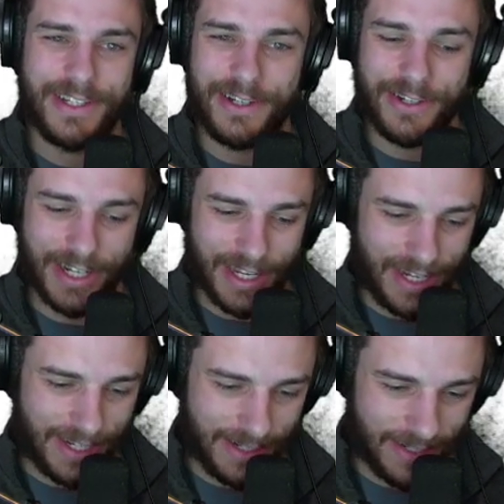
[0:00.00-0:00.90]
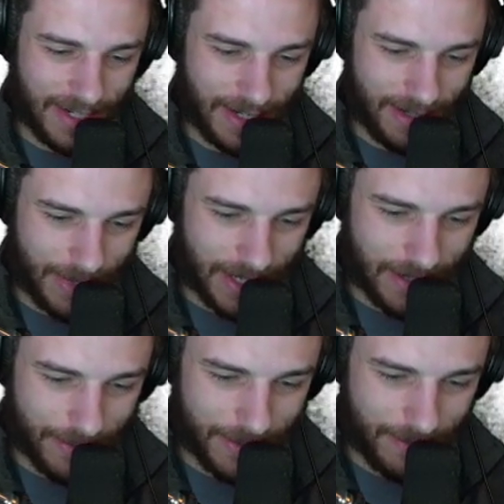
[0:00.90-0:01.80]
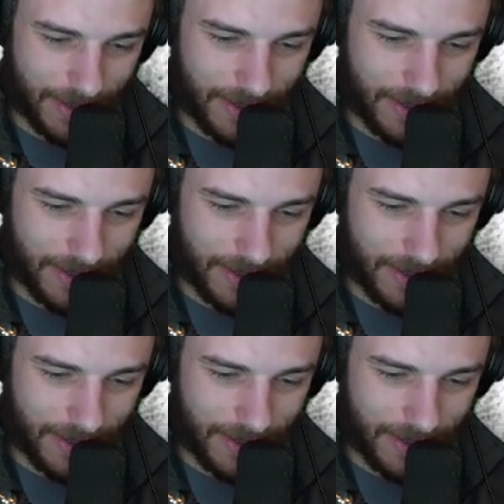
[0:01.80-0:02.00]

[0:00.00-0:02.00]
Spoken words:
okay, I gotta back up a little bit here.